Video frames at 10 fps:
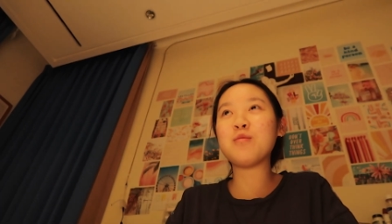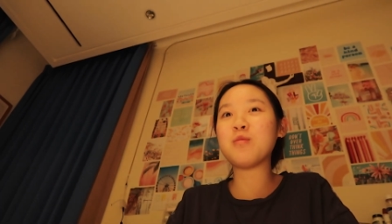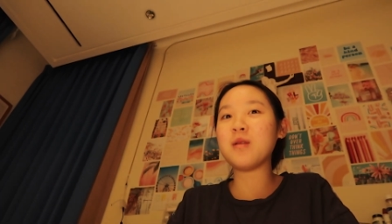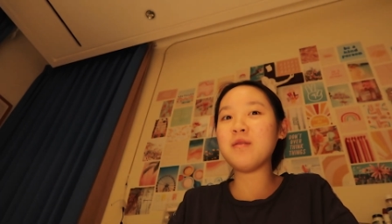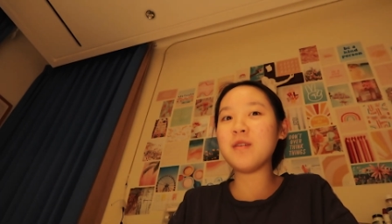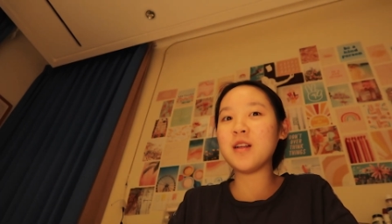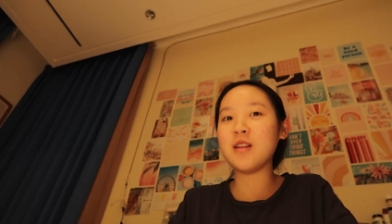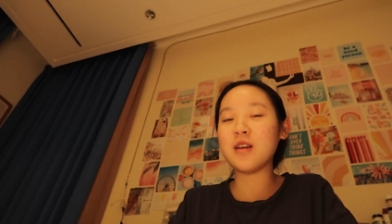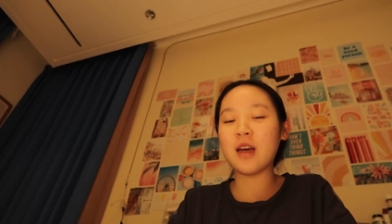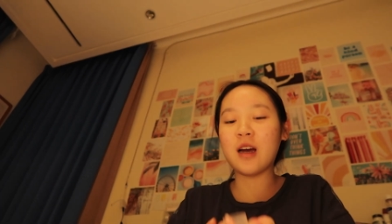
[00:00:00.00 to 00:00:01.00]
really fun to
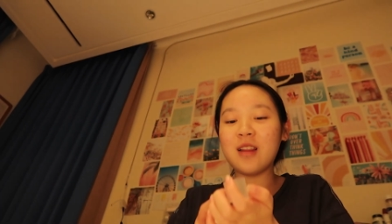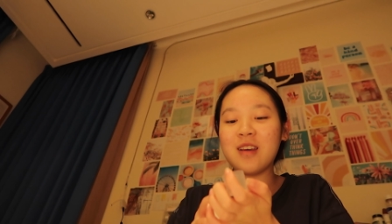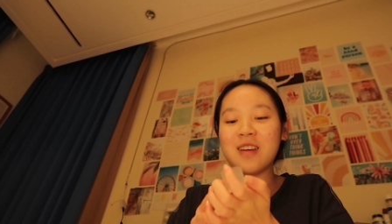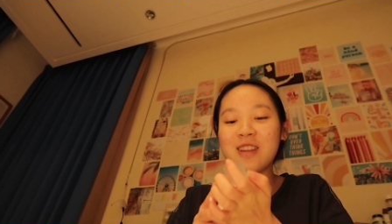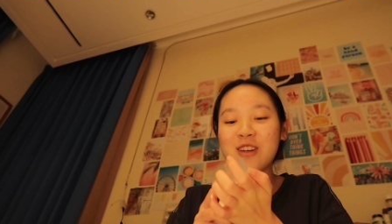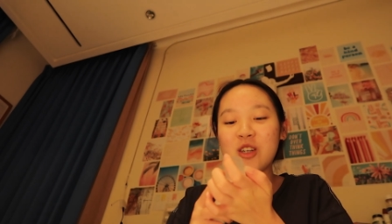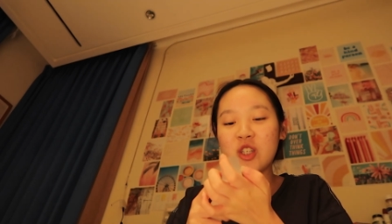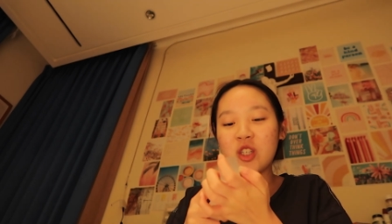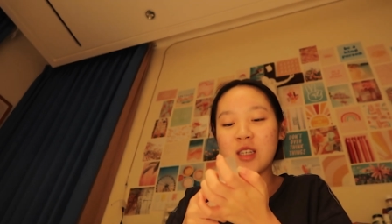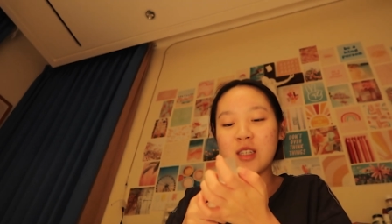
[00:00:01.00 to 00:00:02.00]
look at. Like they're
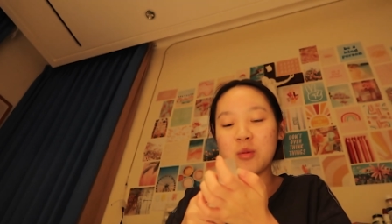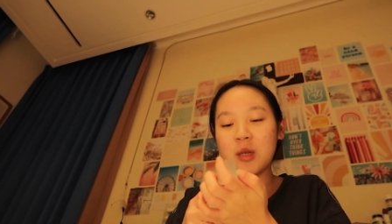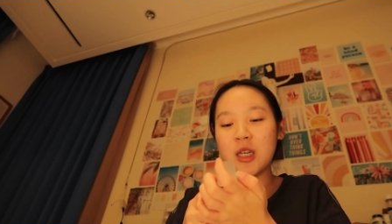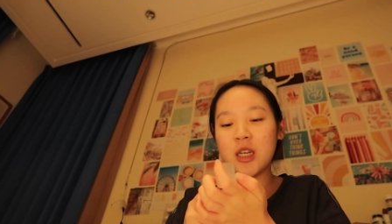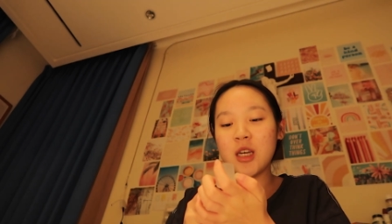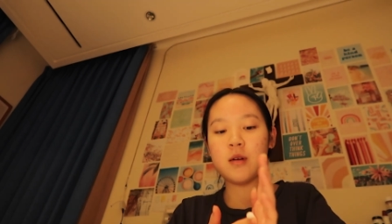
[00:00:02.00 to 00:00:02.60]
interesting to read.